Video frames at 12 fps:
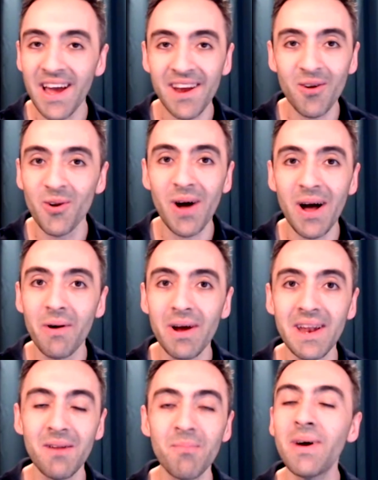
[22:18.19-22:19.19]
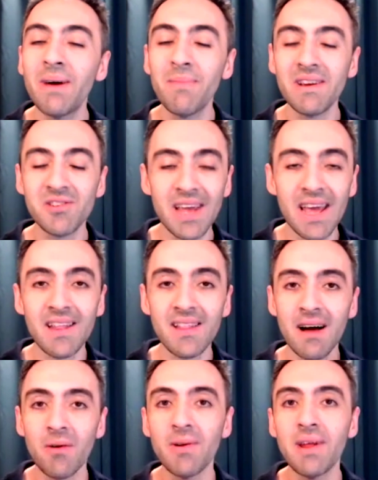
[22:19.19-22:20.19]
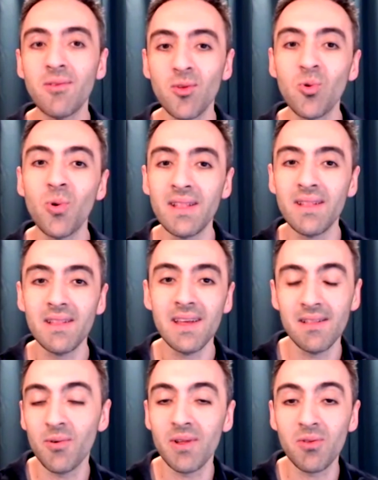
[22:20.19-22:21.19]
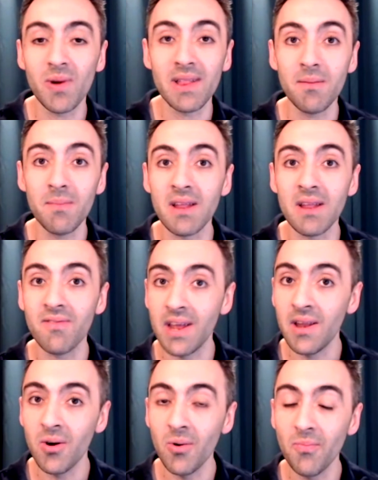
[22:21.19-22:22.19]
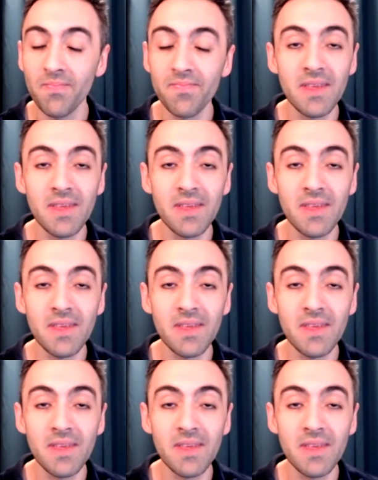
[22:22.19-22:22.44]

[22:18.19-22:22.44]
I don't know how I did it, but I managed to get it down into a 20-minute video.